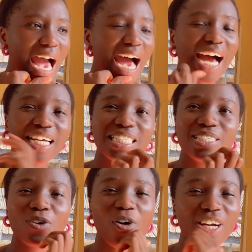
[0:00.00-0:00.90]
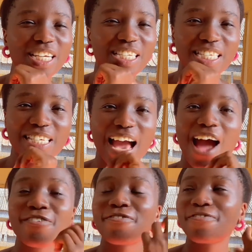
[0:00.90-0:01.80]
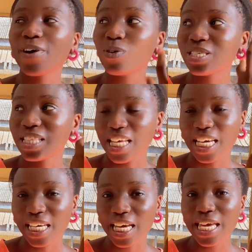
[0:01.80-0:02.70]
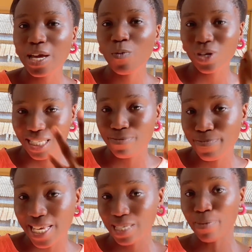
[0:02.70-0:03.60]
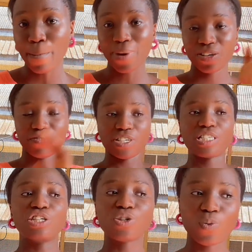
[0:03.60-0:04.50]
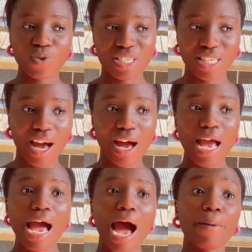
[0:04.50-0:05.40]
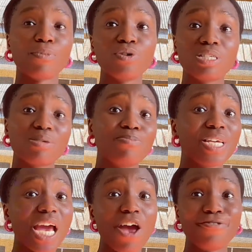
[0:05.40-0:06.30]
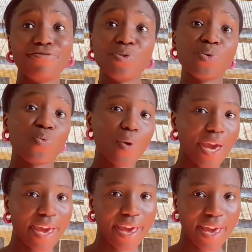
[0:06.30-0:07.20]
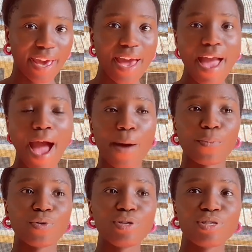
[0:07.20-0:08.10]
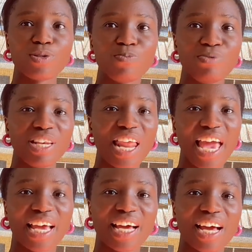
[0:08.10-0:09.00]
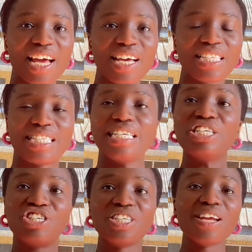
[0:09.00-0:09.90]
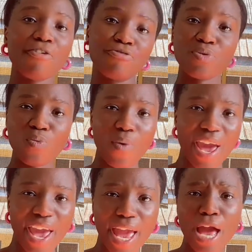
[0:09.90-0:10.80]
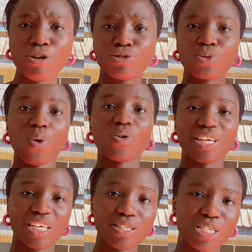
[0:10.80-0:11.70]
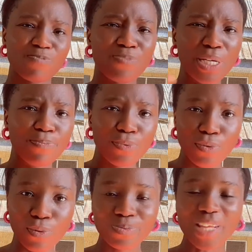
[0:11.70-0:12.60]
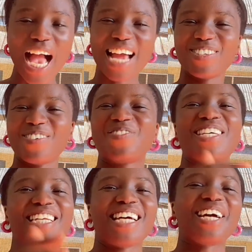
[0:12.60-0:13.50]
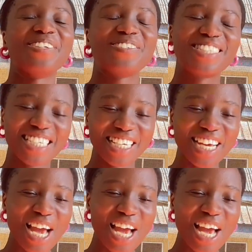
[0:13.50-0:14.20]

And honestly, I felt like what he meant by manifestation was that I'm going to be everywhere. I'm going to be like teaching everywhere, talking to people. I don't know if you get that kind of thing.